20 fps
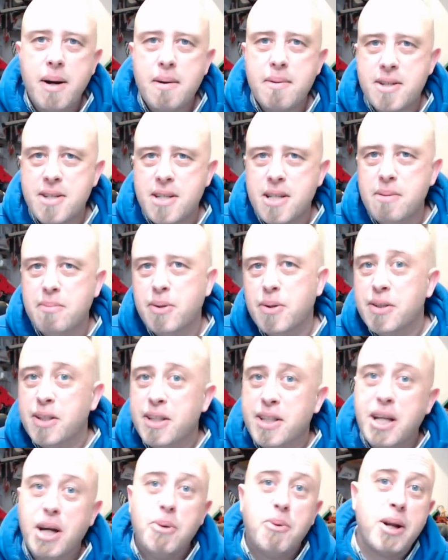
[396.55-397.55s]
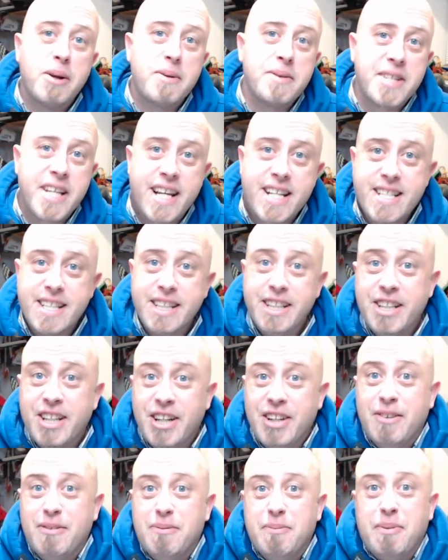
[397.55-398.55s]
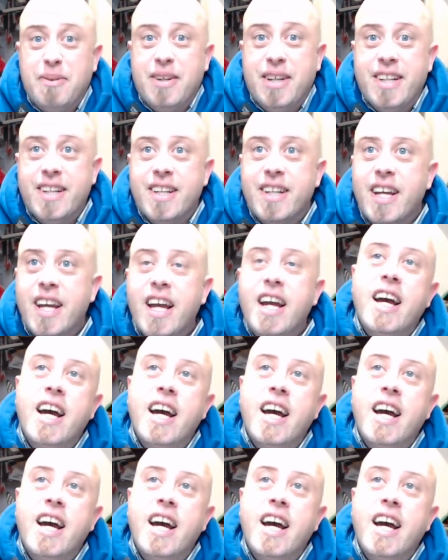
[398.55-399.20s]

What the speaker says: OSD board in there while I was at it. You know, brilliant.